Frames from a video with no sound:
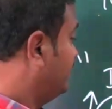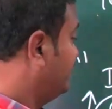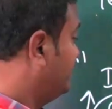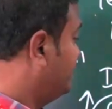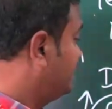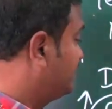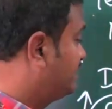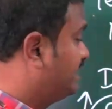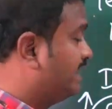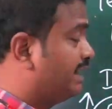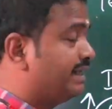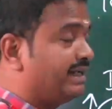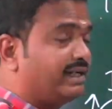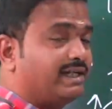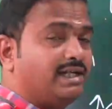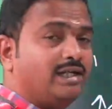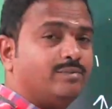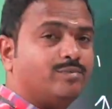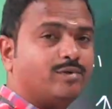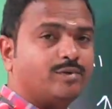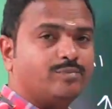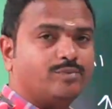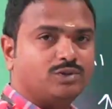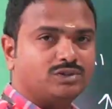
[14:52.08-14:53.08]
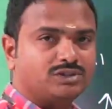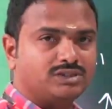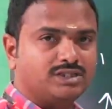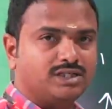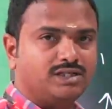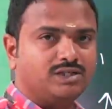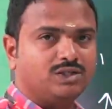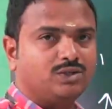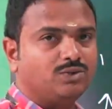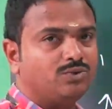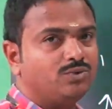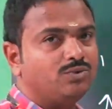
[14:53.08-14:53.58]
is directly
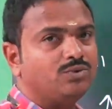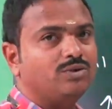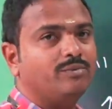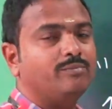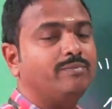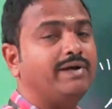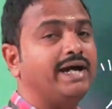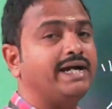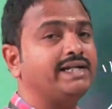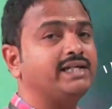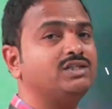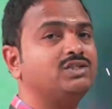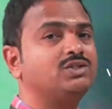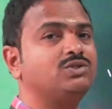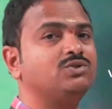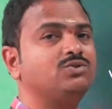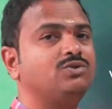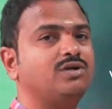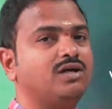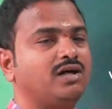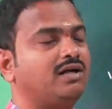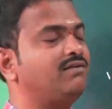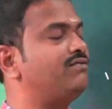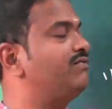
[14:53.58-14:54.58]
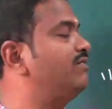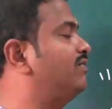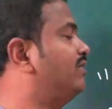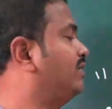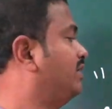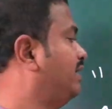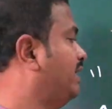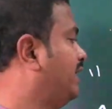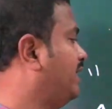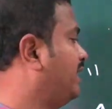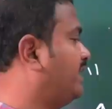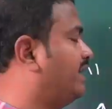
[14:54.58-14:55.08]
proportional to magnitude of
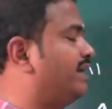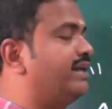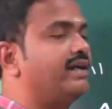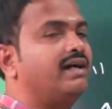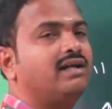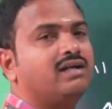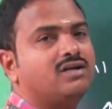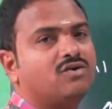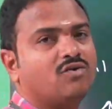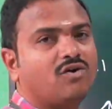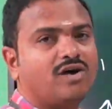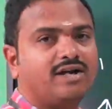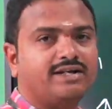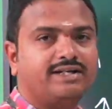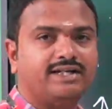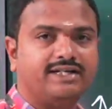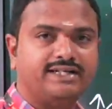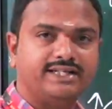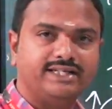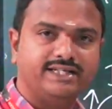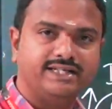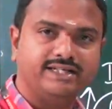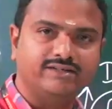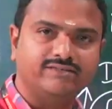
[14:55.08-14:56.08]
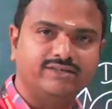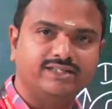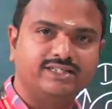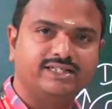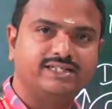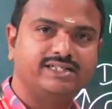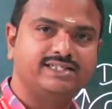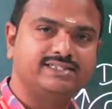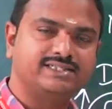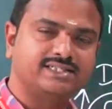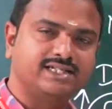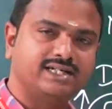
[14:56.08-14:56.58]
electrical quantity, whether
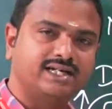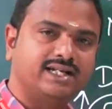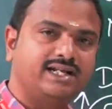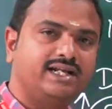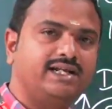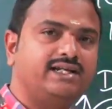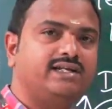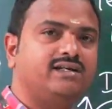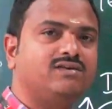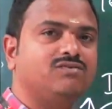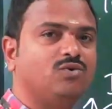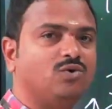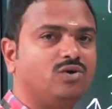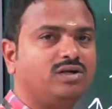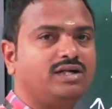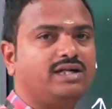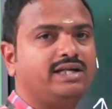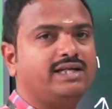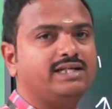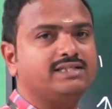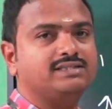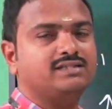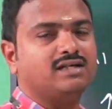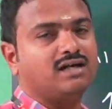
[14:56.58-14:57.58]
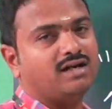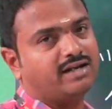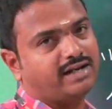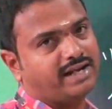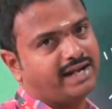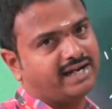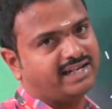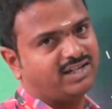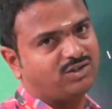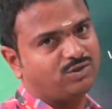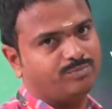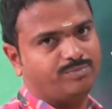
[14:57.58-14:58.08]
it is current, voltage or
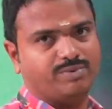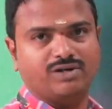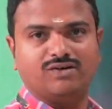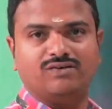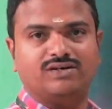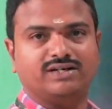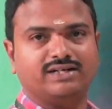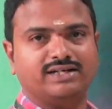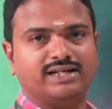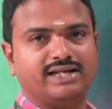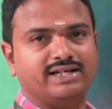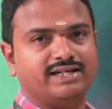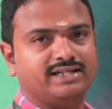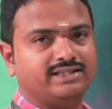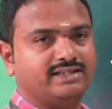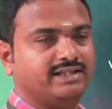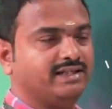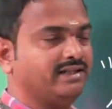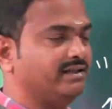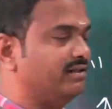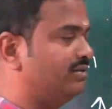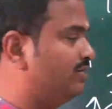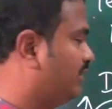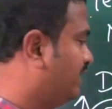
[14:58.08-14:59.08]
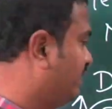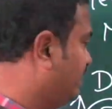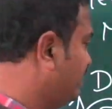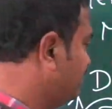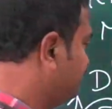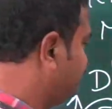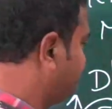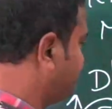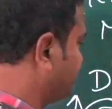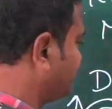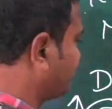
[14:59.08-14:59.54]
active power, anything. Okay,